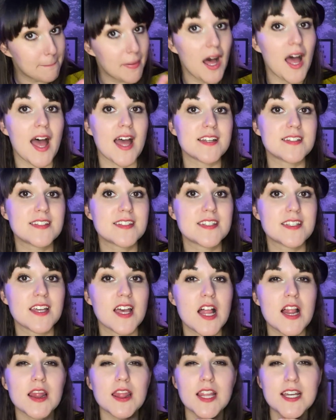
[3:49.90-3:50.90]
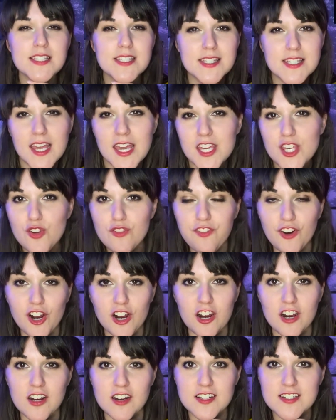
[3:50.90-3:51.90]
But let's say you've
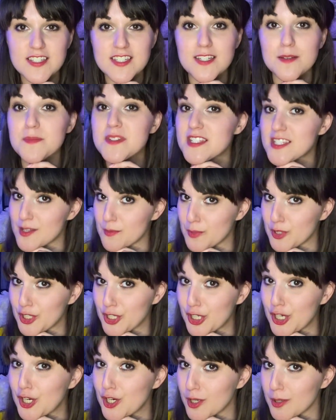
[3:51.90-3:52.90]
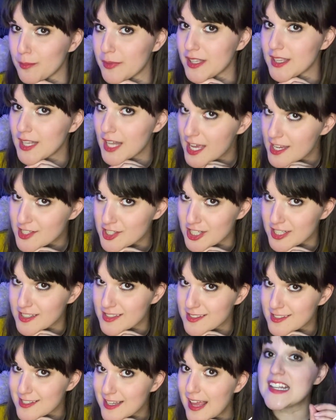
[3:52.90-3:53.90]
heard some similar urban
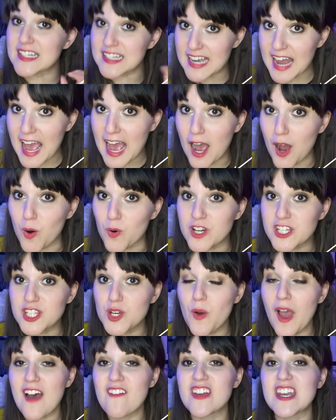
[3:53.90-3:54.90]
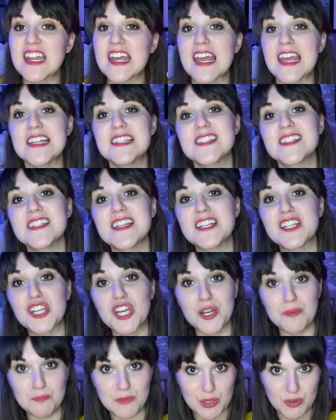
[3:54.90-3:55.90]
legends. Now you have an instant
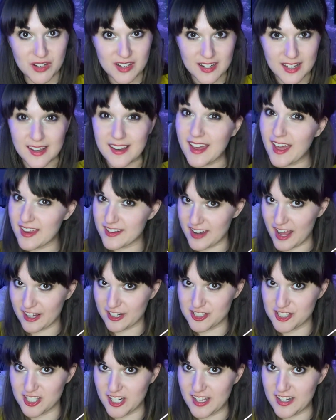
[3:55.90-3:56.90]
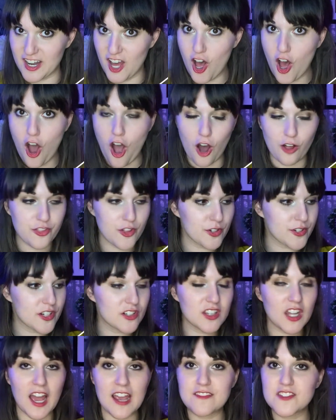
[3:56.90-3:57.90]
community connection. Although your
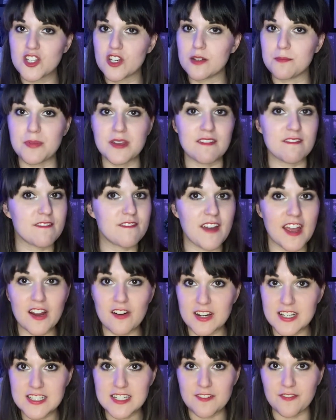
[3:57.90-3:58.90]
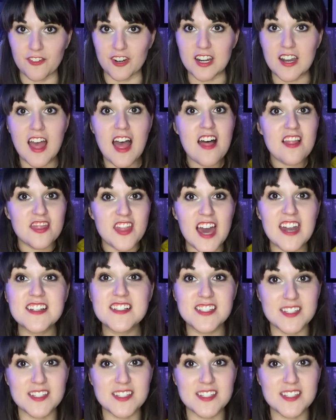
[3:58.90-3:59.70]
lives could be very different, that is